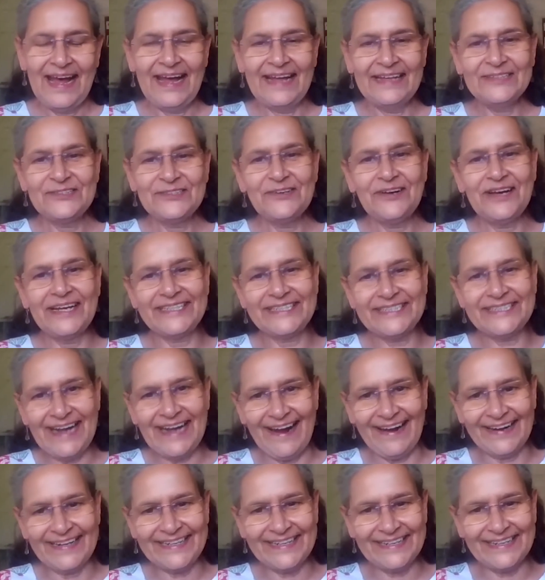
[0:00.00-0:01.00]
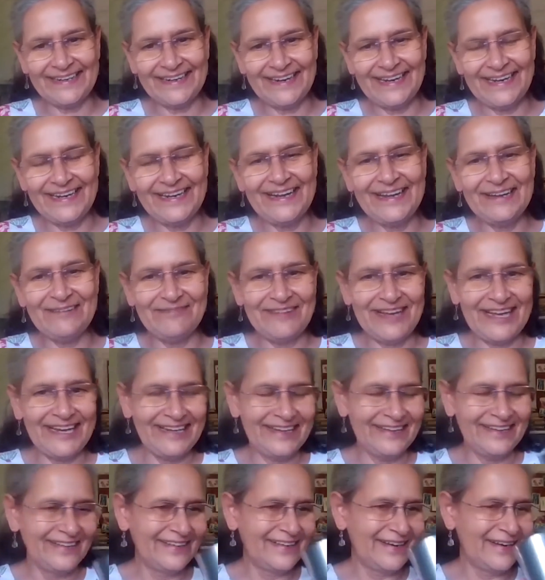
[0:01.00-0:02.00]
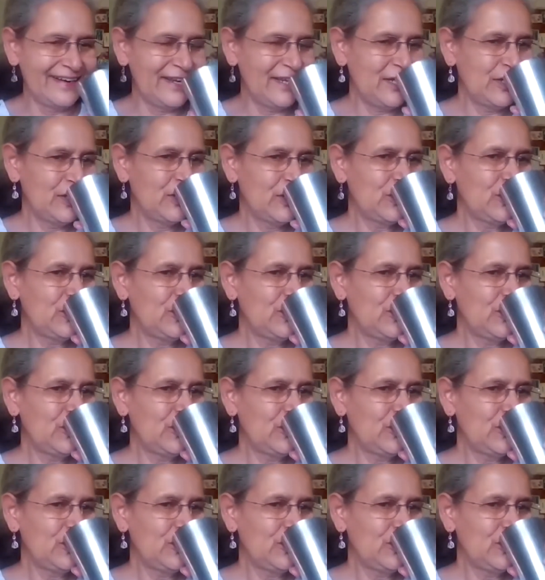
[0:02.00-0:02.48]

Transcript: And so I started reading very early.